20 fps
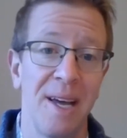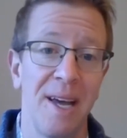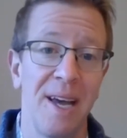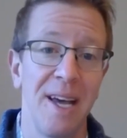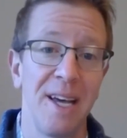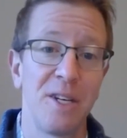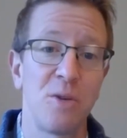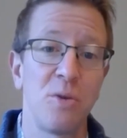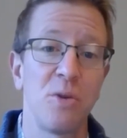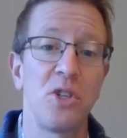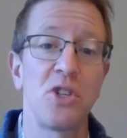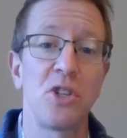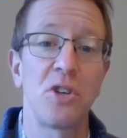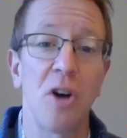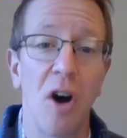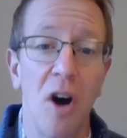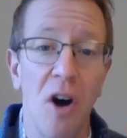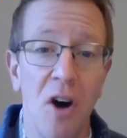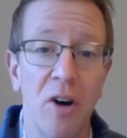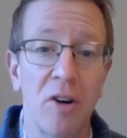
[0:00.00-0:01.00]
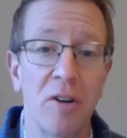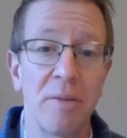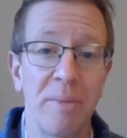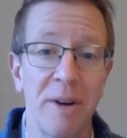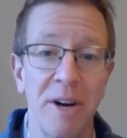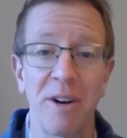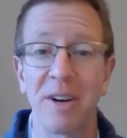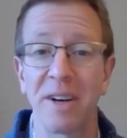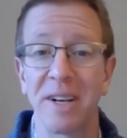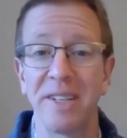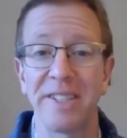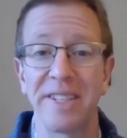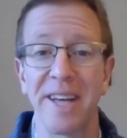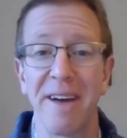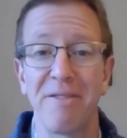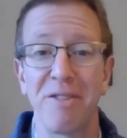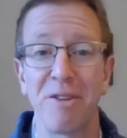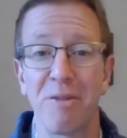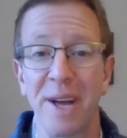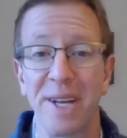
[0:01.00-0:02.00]
and to ensure all Americans
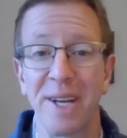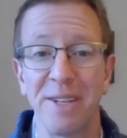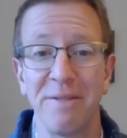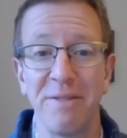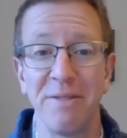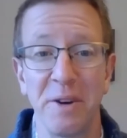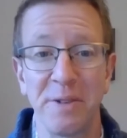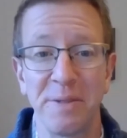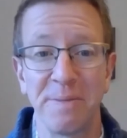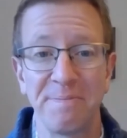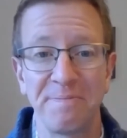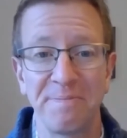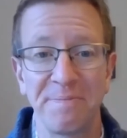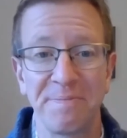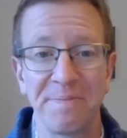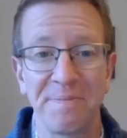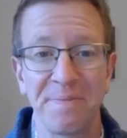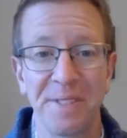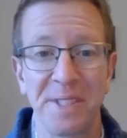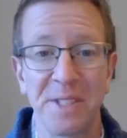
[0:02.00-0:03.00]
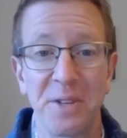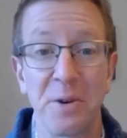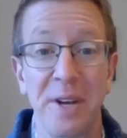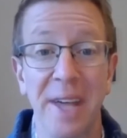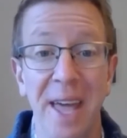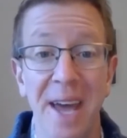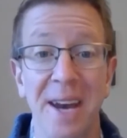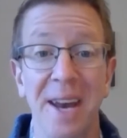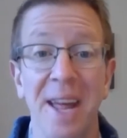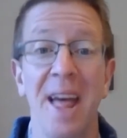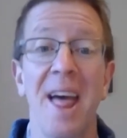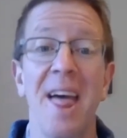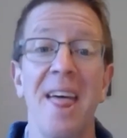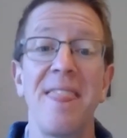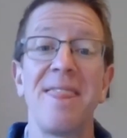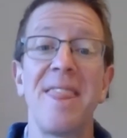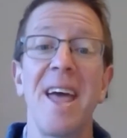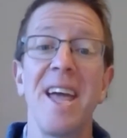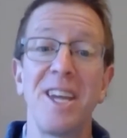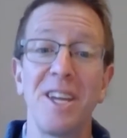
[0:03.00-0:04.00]
have the right to vote. So again,
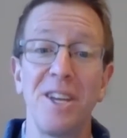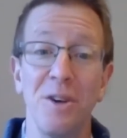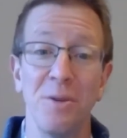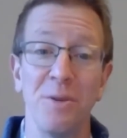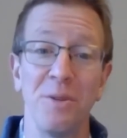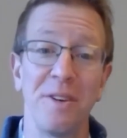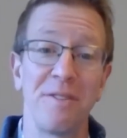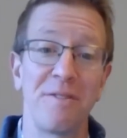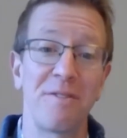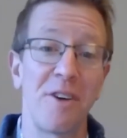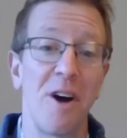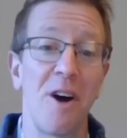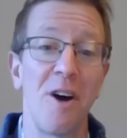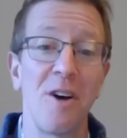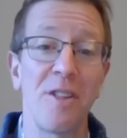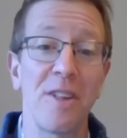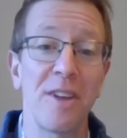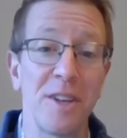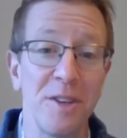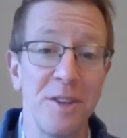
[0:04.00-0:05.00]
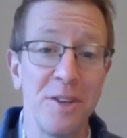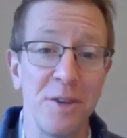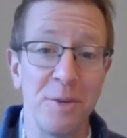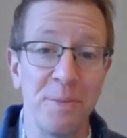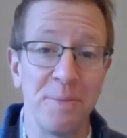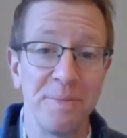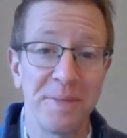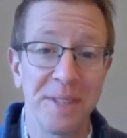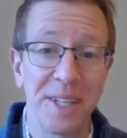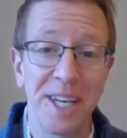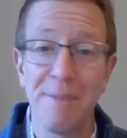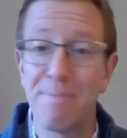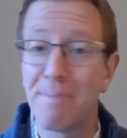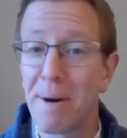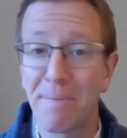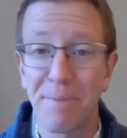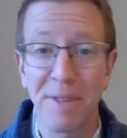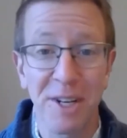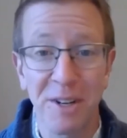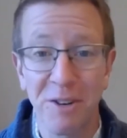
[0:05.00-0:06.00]
thank you for all that you do. Keep
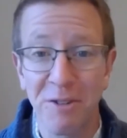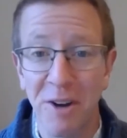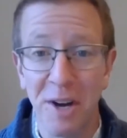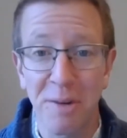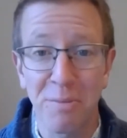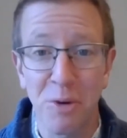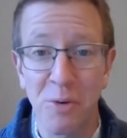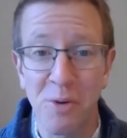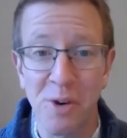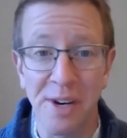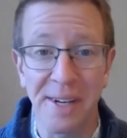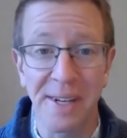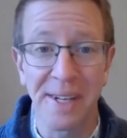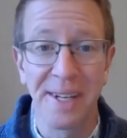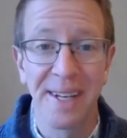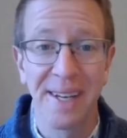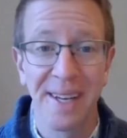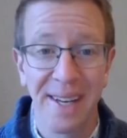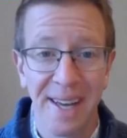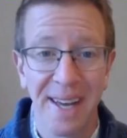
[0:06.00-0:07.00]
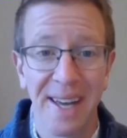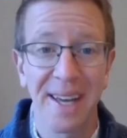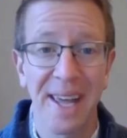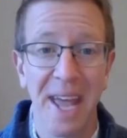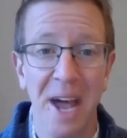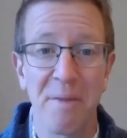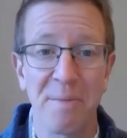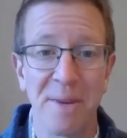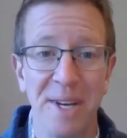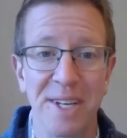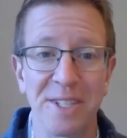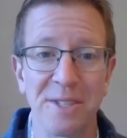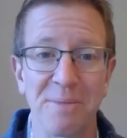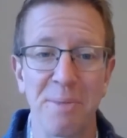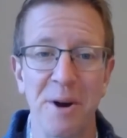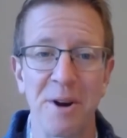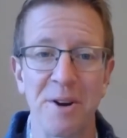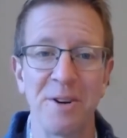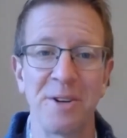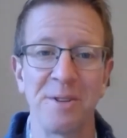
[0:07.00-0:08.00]
up the incredible work and count me as a
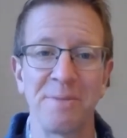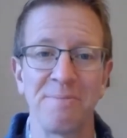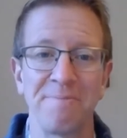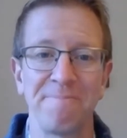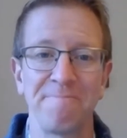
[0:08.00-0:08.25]
partner.